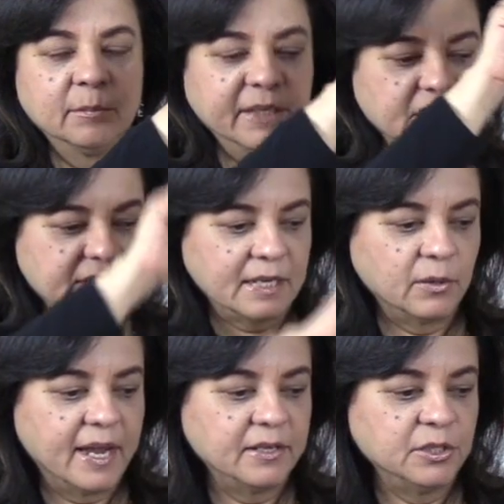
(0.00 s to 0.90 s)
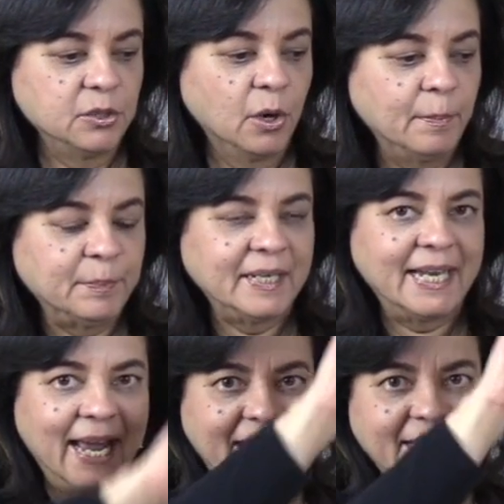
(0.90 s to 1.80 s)
Because your
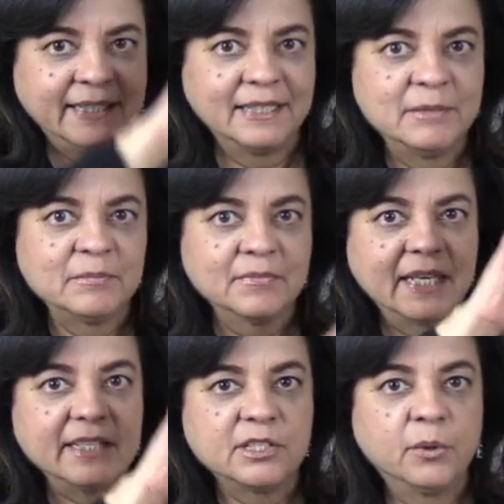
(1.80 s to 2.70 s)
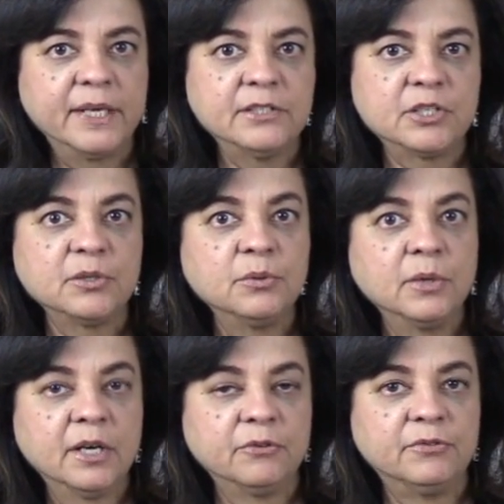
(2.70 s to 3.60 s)
plan is going
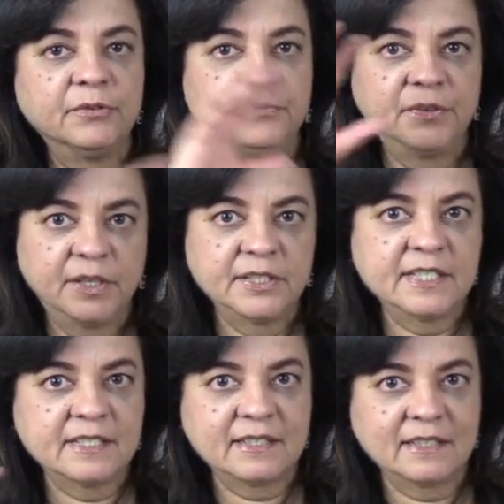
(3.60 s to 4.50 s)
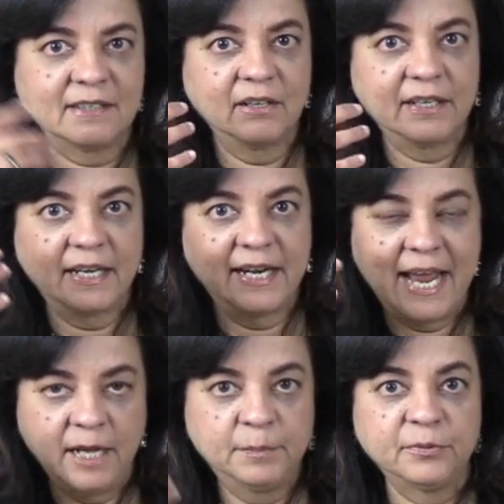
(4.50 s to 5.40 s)
to reverse and
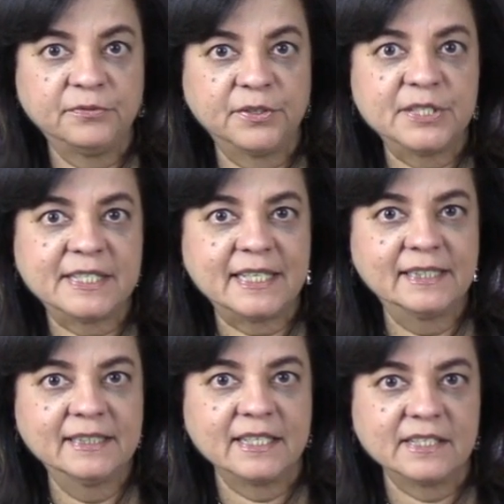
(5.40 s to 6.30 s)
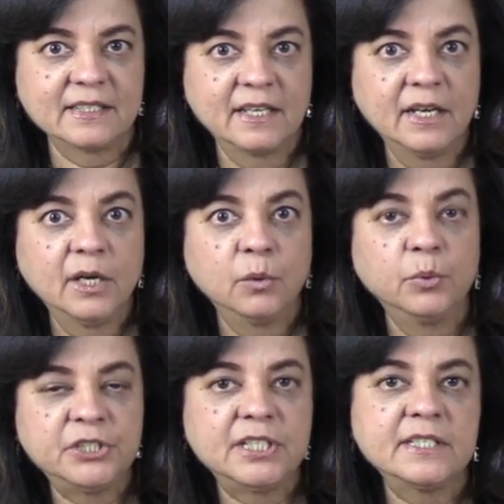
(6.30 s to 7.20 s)
help reverse the illness,
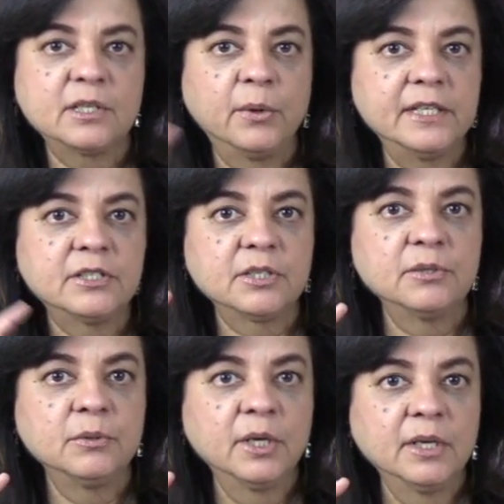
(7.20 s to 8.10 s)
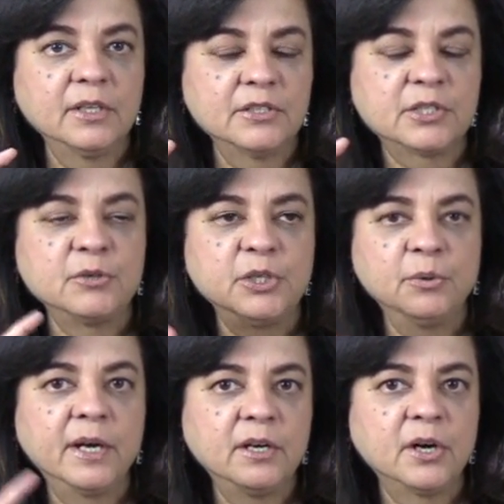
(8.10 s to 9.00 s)
which is going to, so
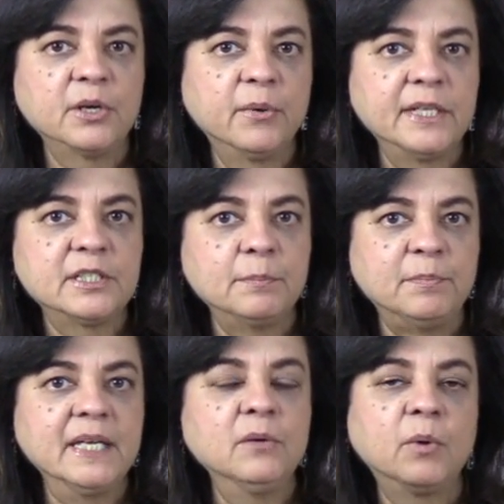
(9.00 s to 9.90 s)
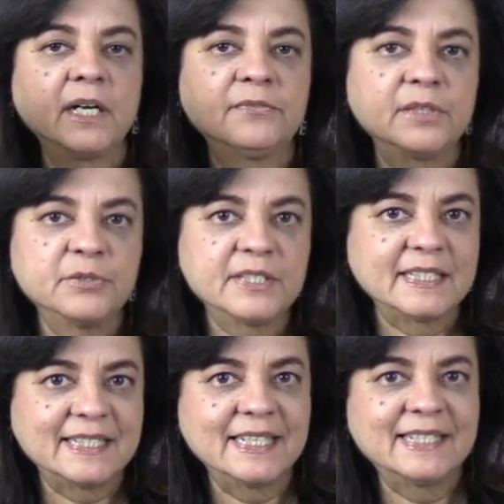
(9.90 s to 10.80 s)
you are not going to be one of those
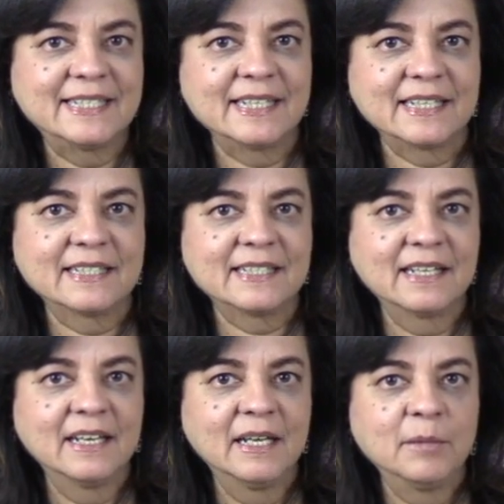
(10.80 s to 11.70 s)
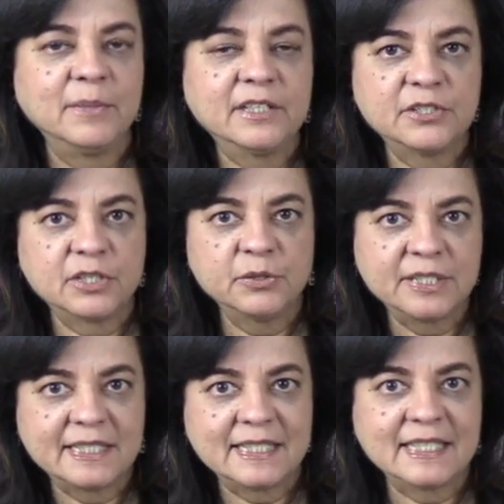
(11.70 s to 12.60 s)
statistics because those
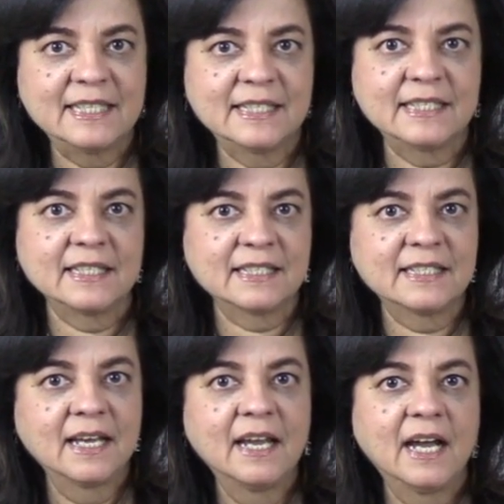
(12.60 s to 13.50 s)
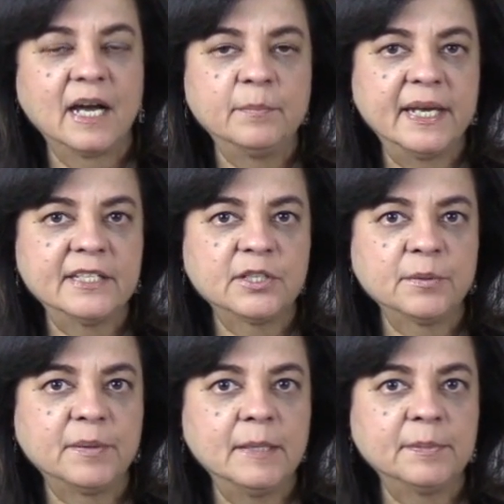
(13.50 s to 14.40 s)
statistics are based
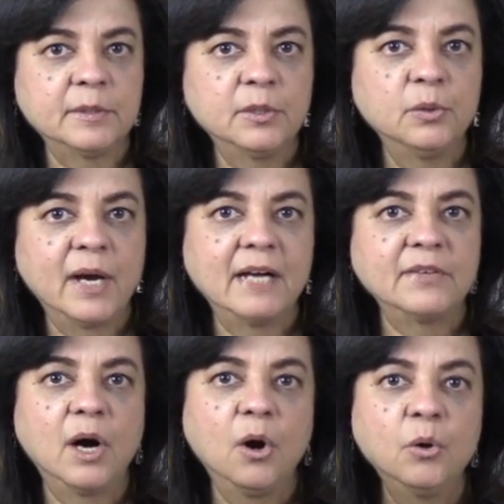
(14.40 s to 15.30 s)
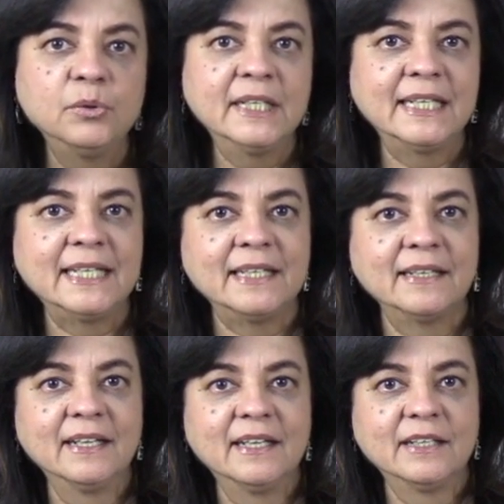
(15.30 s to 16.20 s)
on people who have
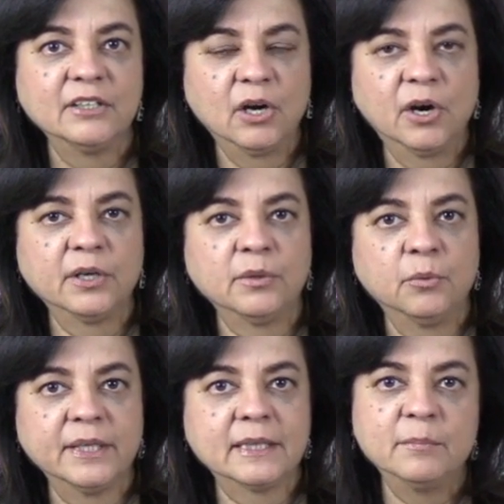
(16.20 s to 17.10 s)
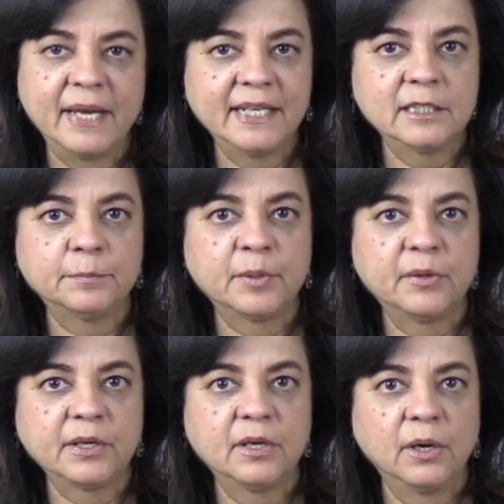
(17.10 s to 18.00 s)
only gone with the medical
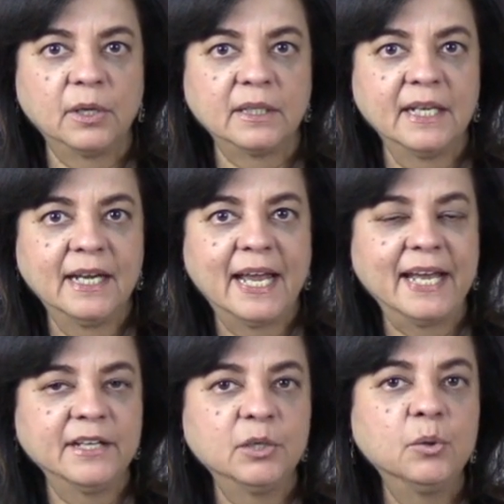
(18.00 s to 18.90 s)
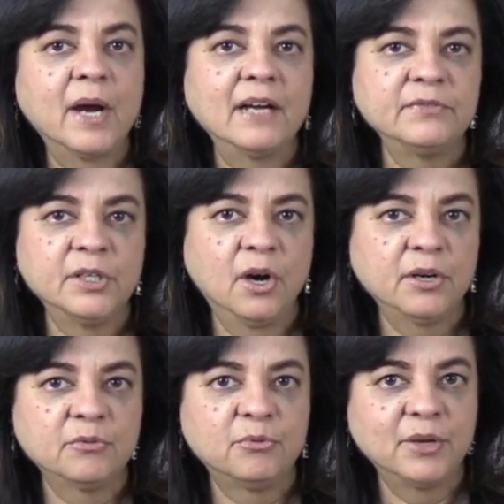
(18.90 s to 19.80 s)
protocol and who have
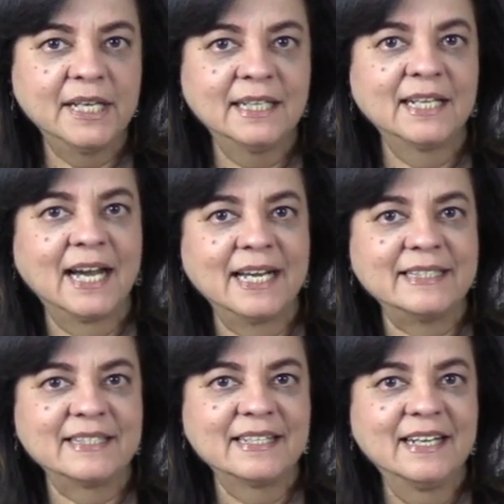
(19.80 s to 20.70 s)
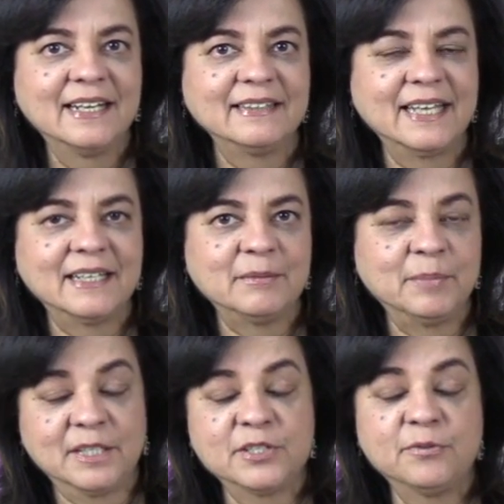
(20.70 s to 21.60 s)
not realized that
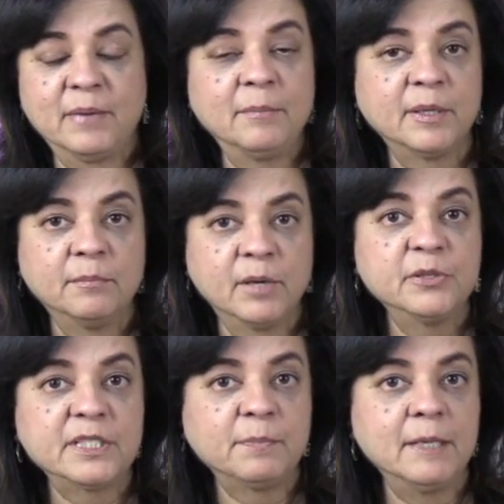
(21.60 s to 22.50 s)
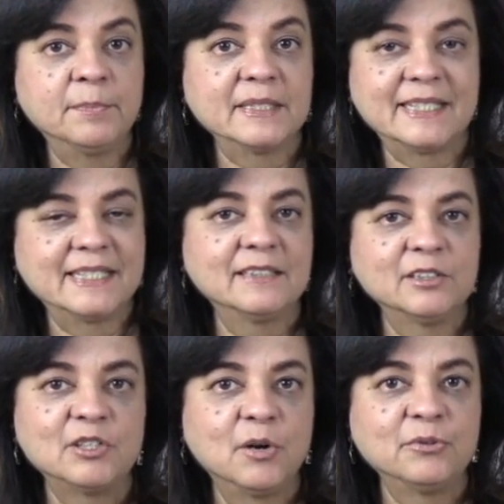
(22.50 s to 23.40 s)
because remember most people still
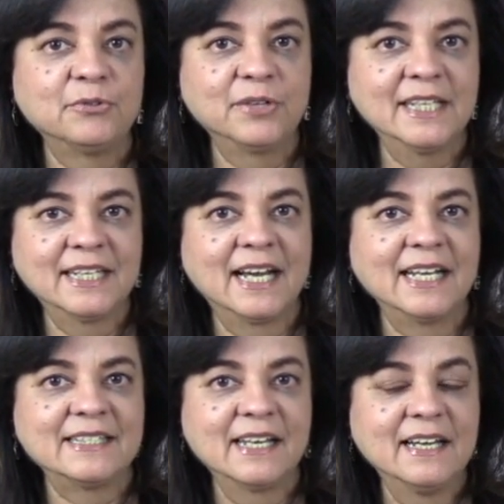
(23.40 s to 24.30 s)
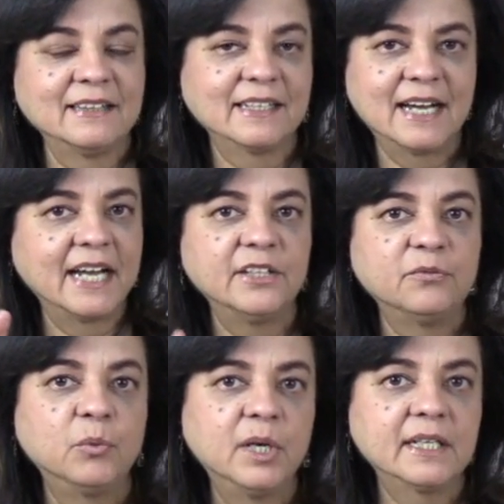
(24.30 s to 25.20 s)
don't realize the kind of
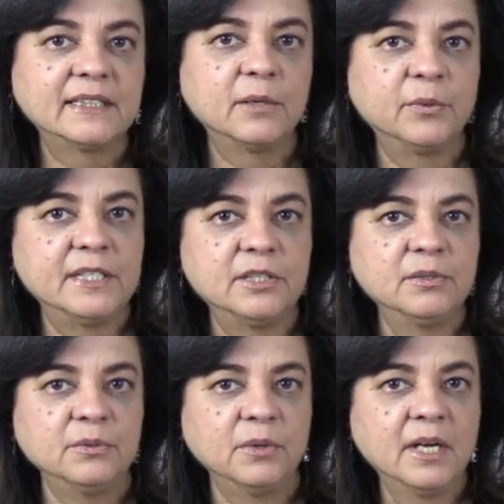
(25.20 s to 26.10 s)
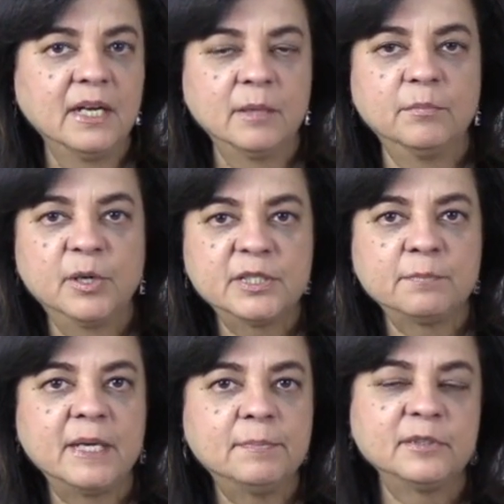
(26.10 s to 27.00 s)
work that we do most
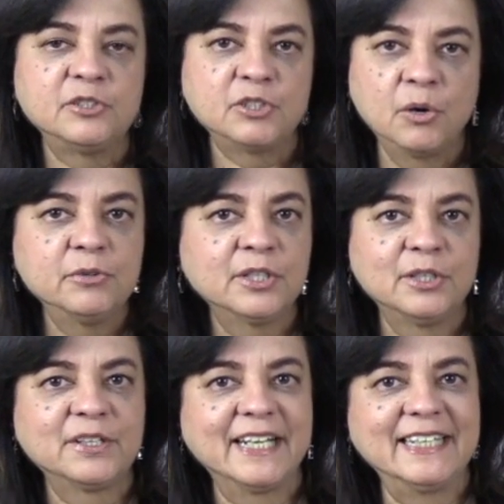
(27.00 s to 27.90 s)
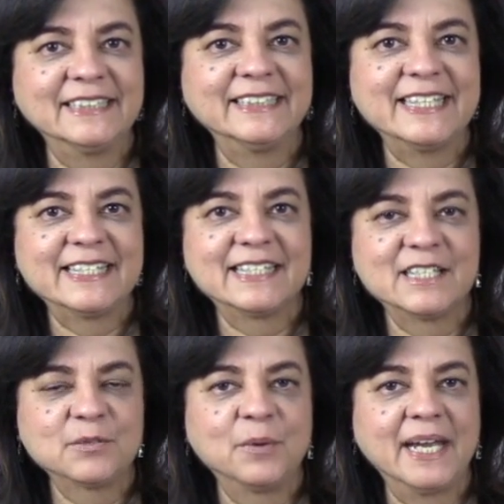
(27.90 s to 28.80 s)
people don't look at illness
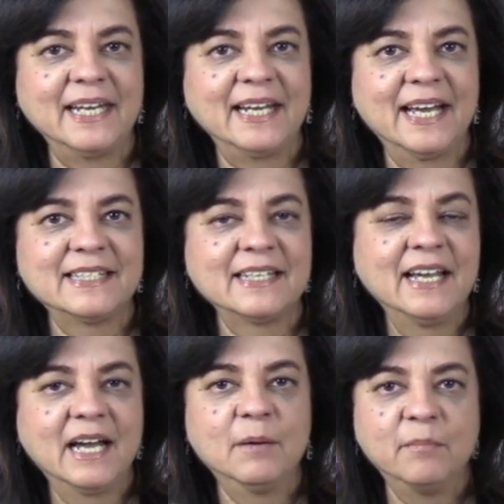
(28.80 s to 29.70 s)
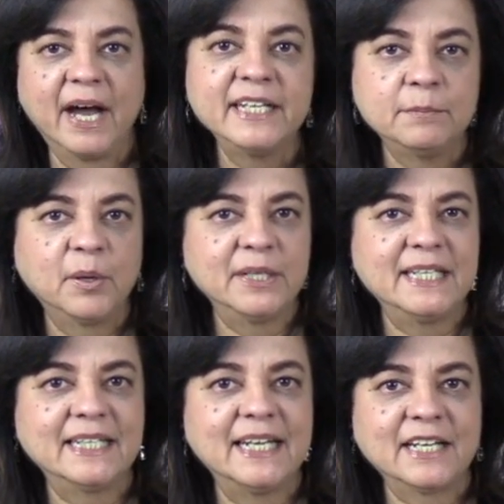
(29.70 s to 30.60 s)
this way as a mind body
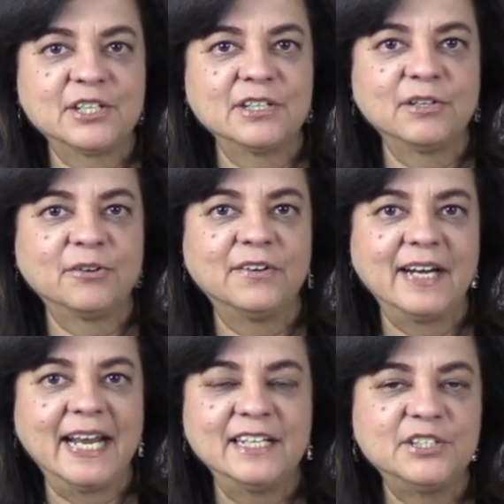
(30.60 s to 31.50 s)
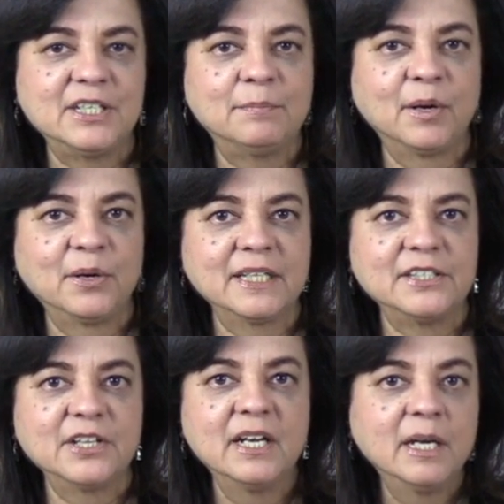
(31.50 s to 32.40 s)
connection or an energy
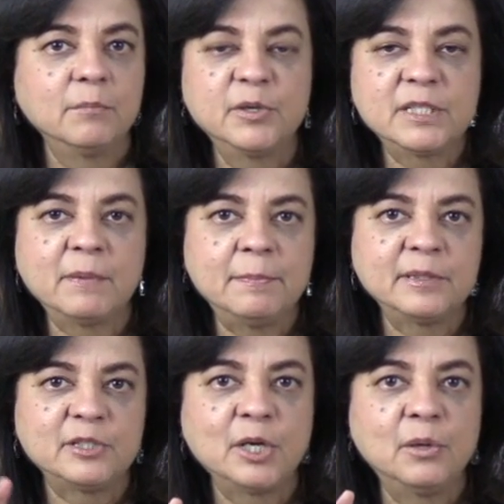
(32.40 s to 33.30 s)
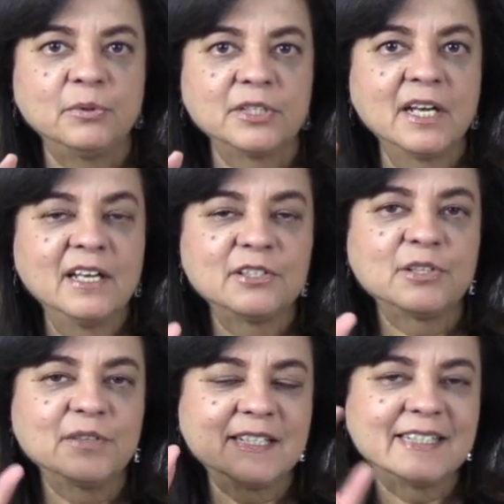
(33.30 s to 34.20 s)
blockage most people don't
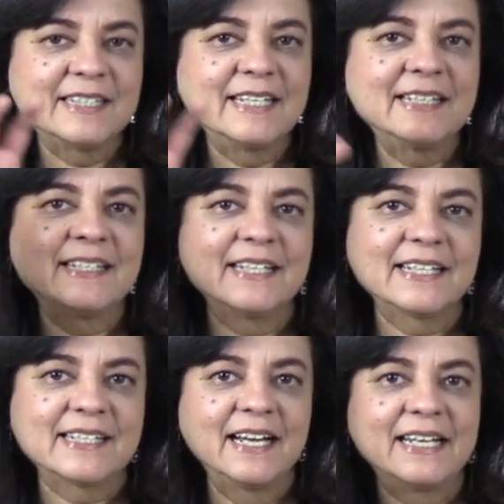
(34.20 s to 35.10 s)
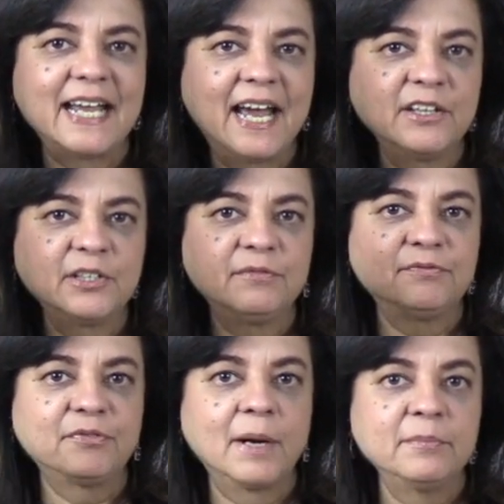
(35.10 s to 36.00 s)
so the statistics are gathered
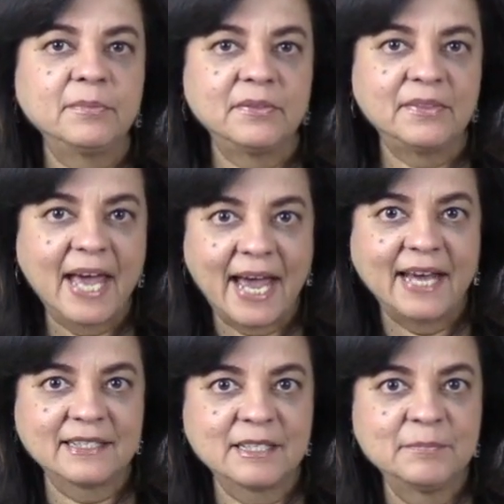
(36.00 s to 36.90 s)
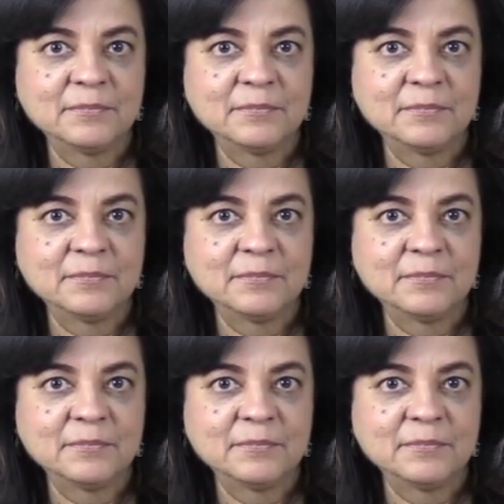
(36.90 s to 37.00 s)
from that